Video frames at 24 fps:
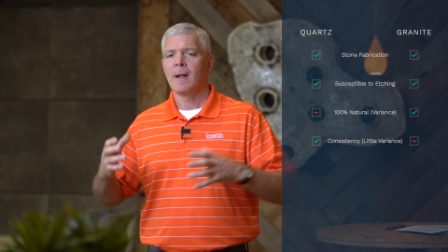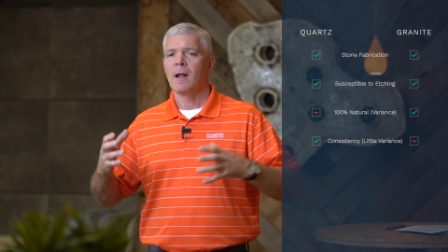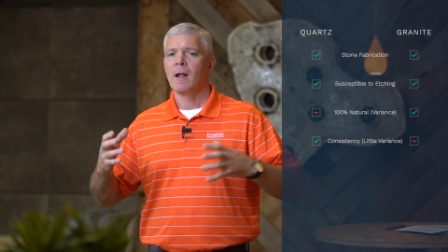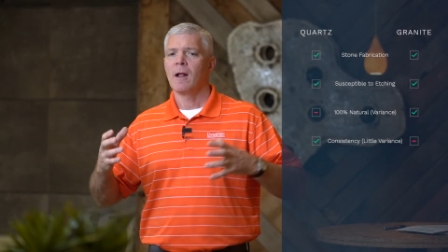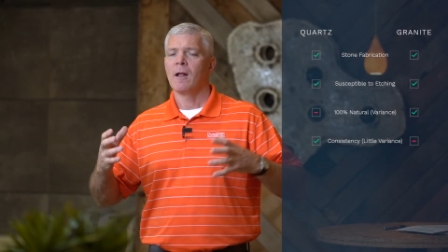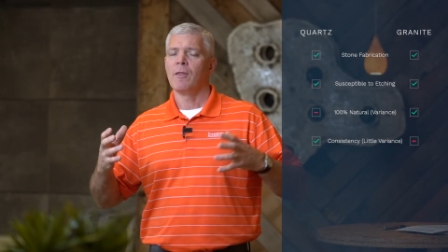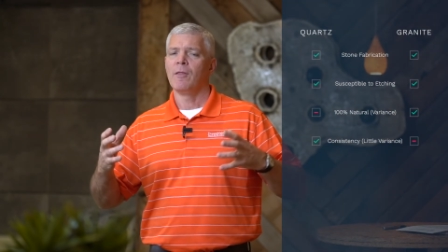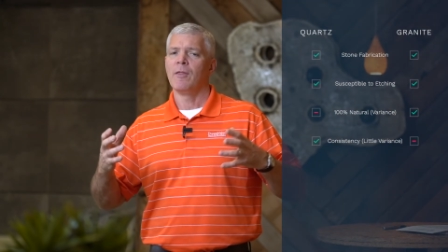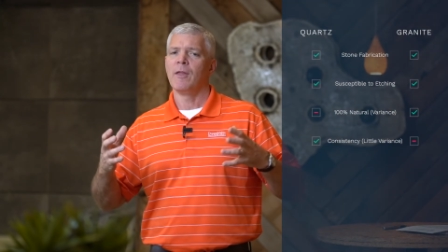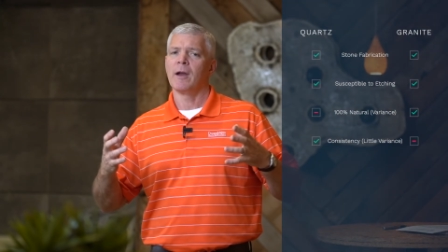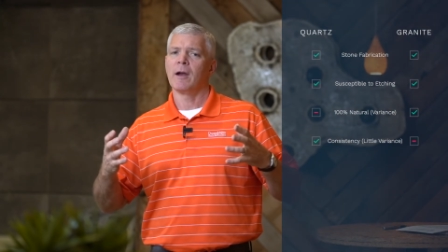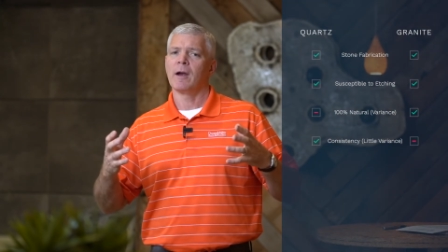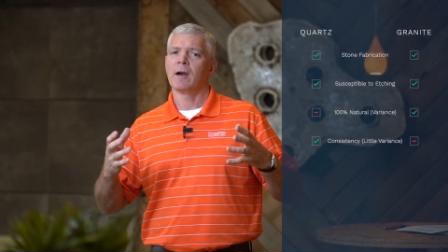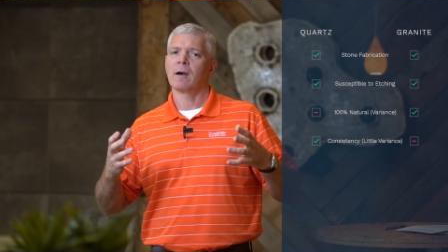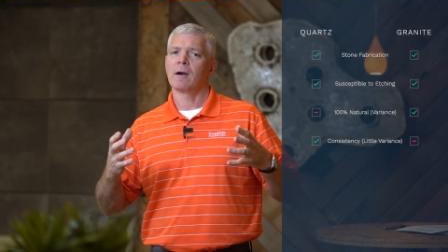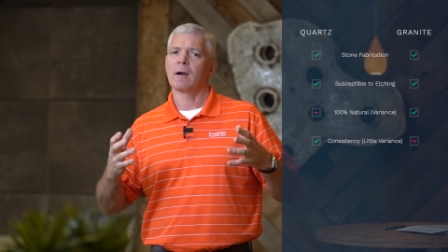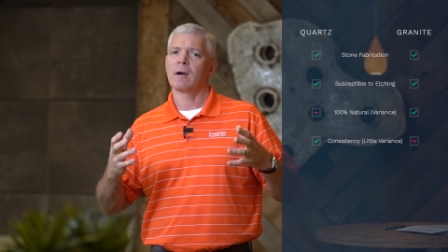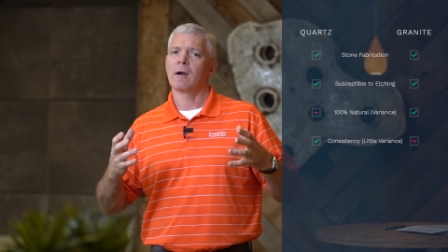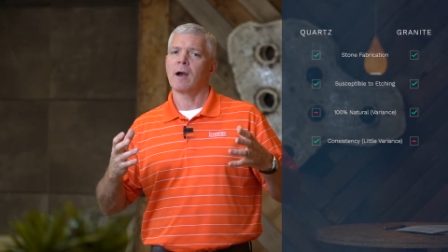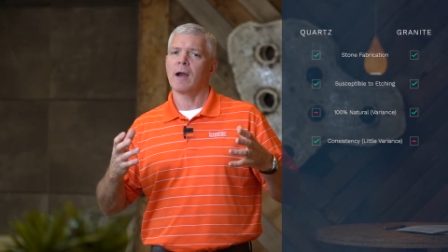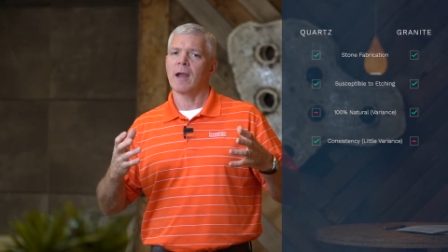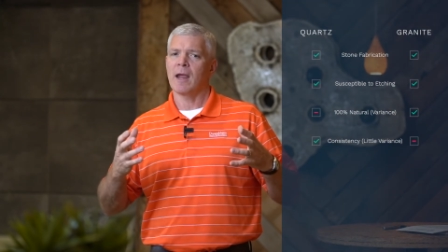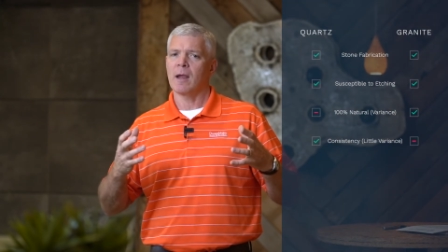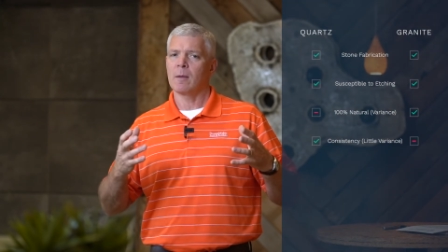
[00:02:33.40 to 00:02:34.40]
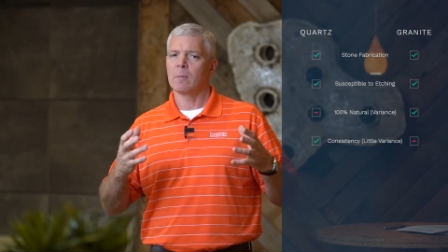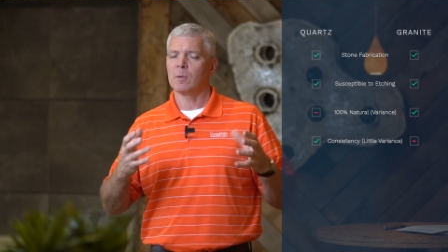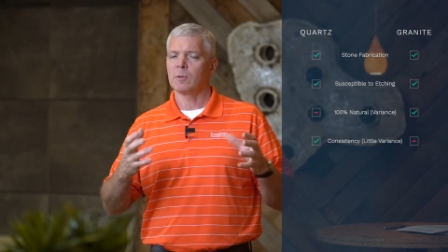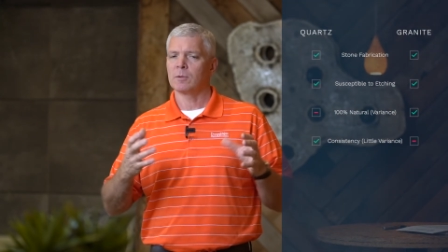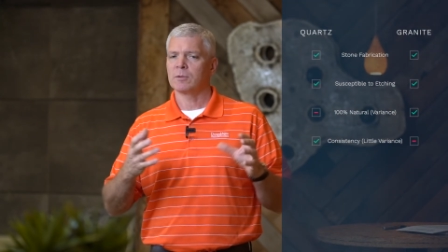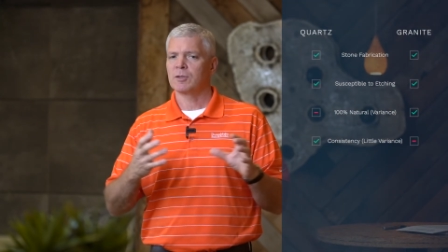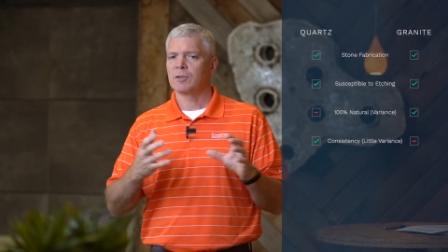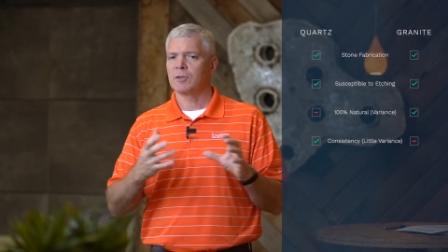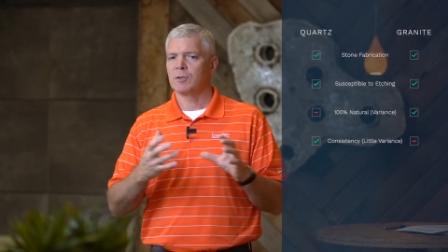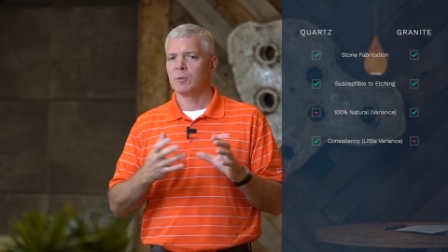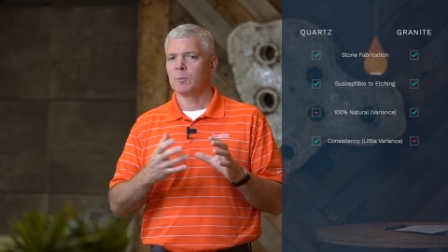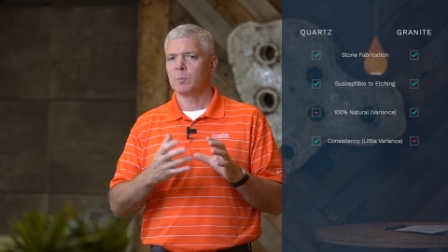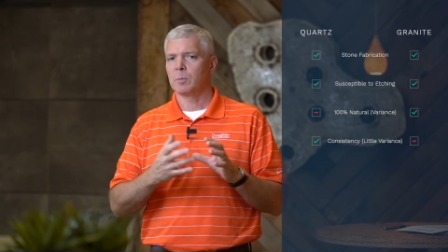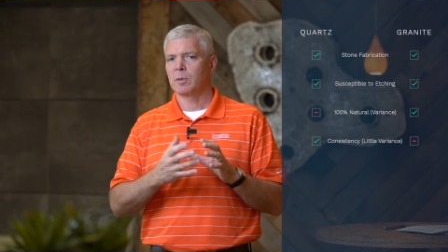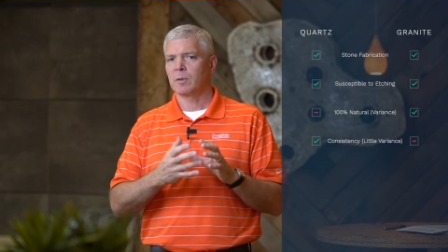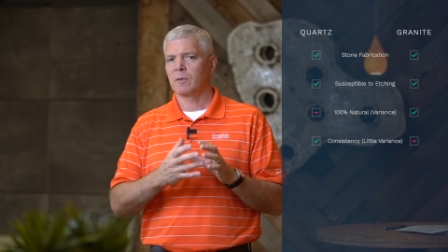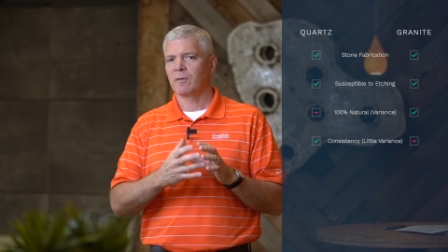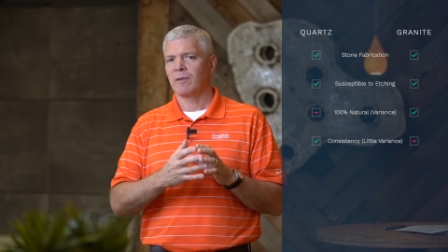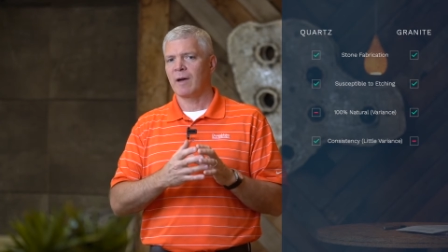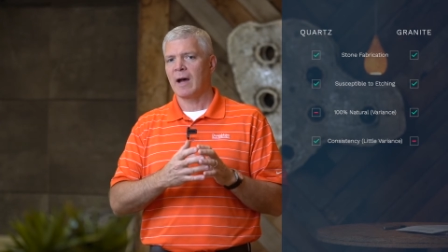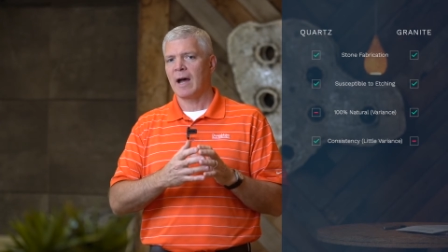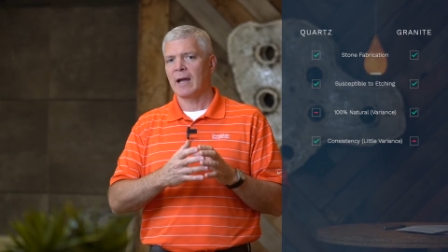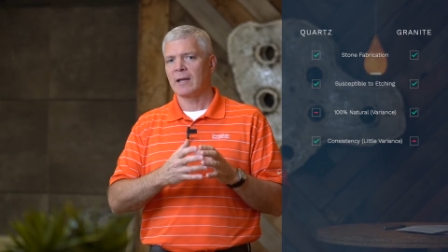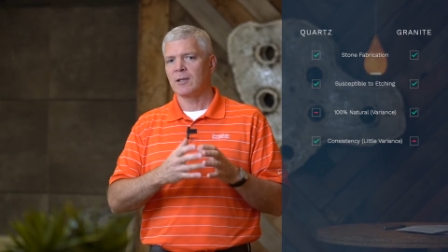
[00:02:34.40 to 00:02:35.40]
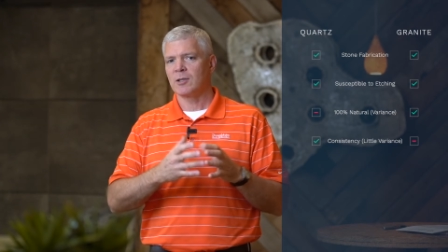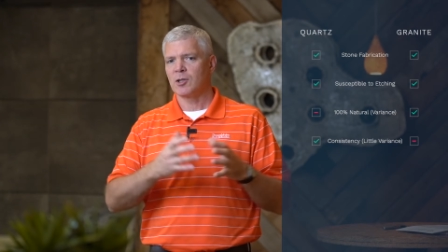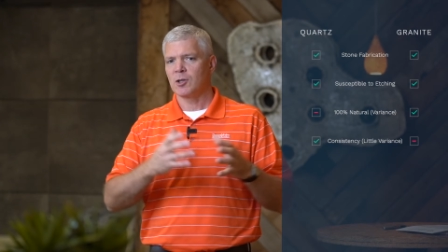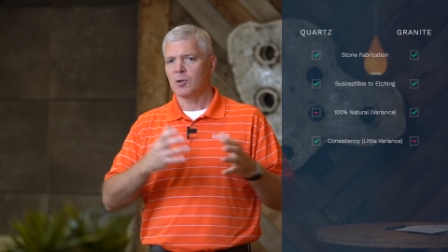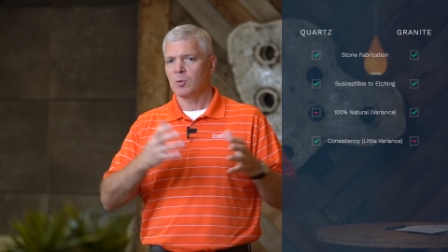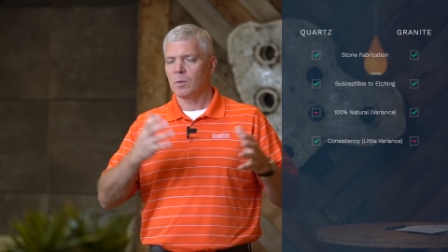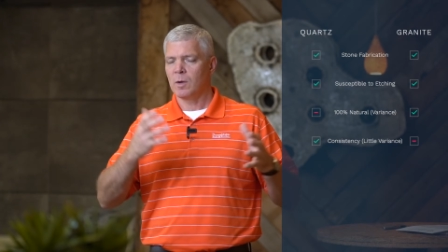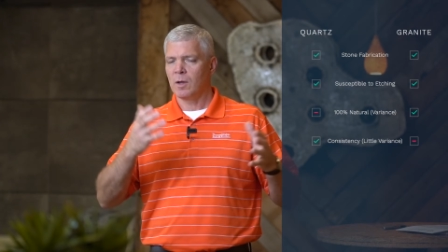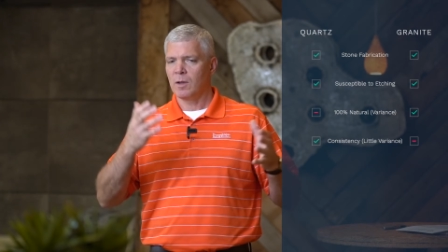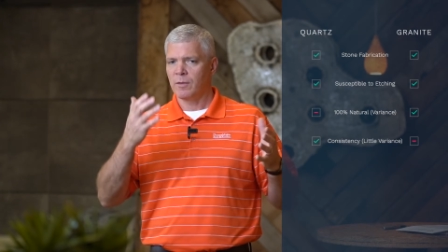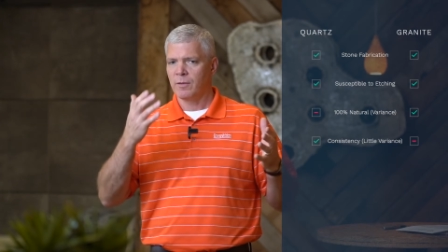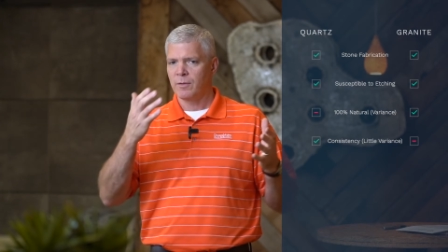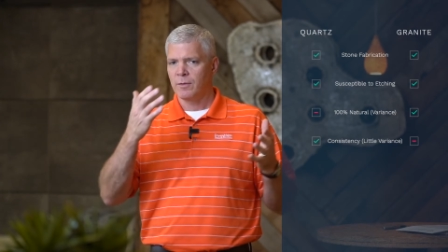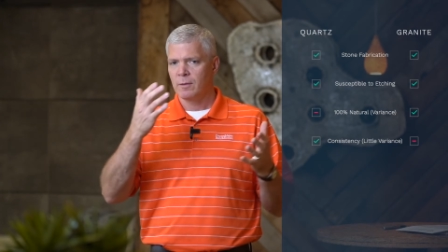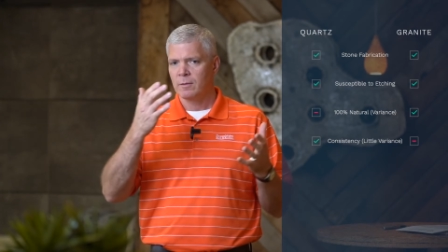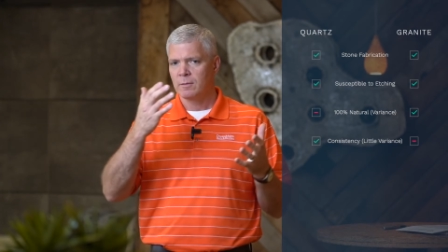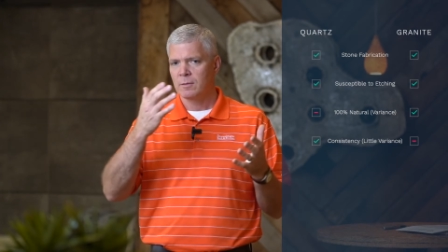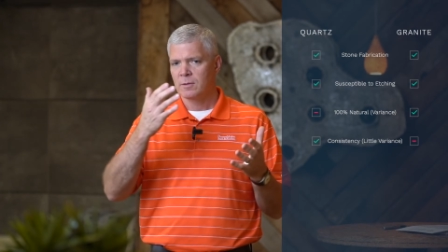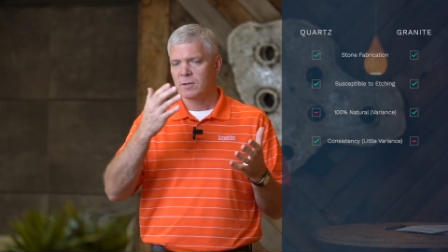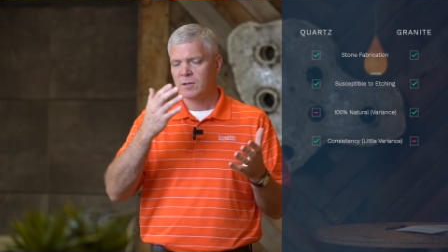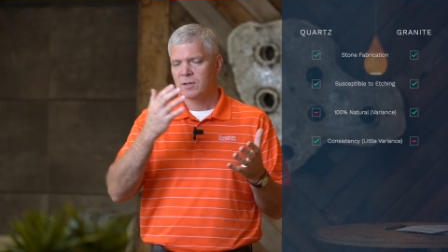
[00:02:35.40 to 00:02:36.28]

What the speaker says: they're able to provide you with